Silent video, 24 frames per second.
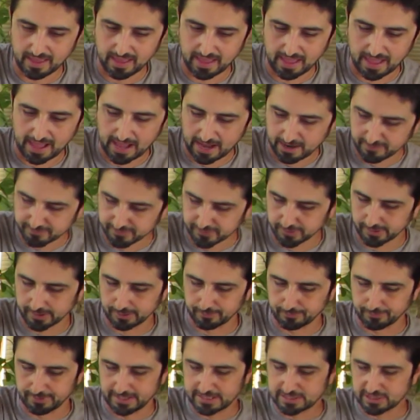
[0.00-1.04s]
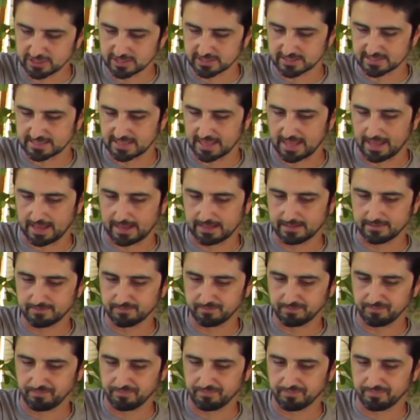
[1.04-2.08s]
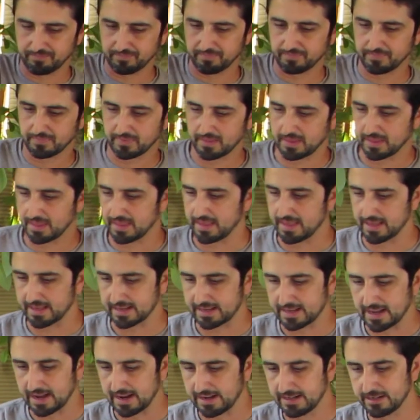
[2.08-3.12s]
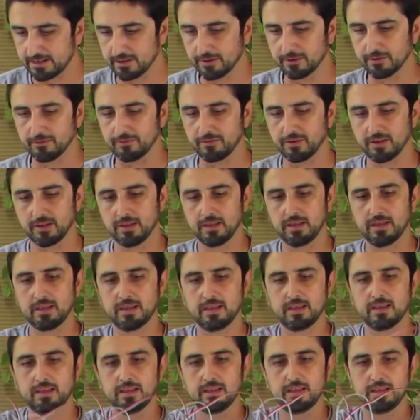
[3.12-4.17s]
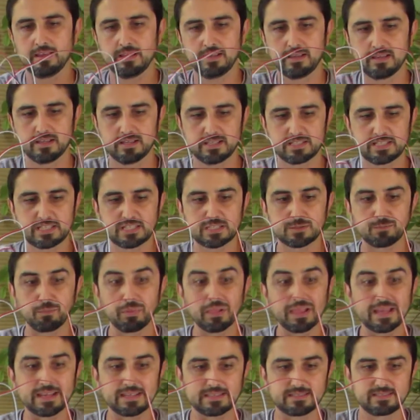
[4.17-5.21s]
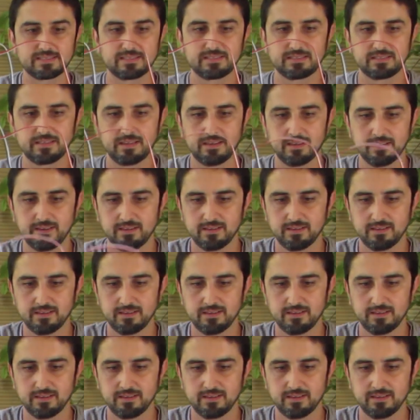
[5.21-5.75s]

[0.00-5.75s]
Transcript: After it reaches that, it kind of splits.